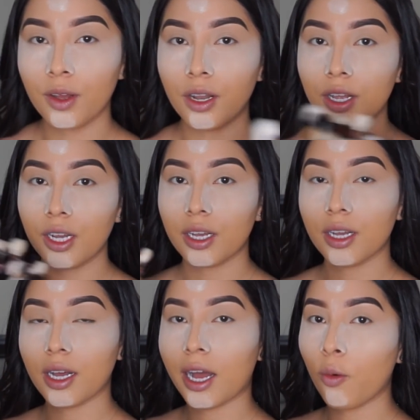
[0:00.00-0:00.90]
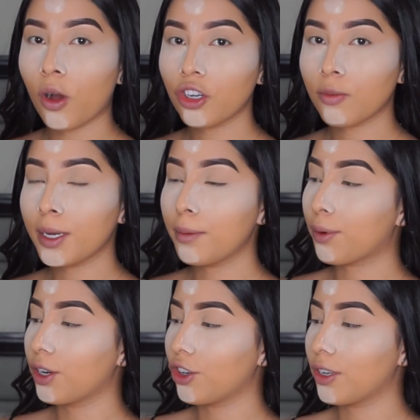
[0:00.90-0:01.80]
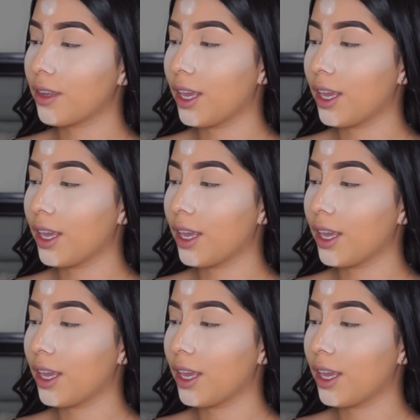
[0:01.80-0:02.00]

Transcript: Look, I washed my brushes